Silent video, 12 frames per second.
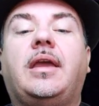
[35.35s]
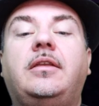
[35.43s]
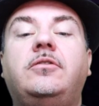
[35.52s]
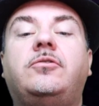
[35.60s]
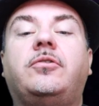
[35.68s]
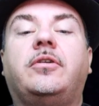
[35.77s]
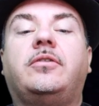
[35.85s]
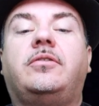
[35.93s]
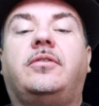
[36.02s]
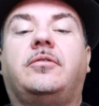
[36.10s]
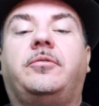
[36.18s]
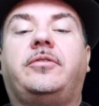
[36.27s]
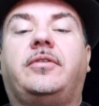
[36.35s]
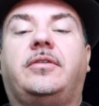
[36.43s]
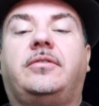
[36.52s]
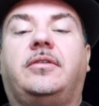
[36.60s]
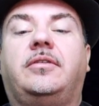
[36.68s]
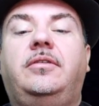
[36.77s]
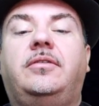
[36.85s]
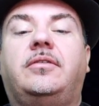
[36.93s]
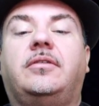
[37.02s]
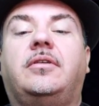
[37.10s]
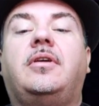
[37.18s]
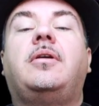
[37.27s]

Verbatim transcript: Intrinsic resistance: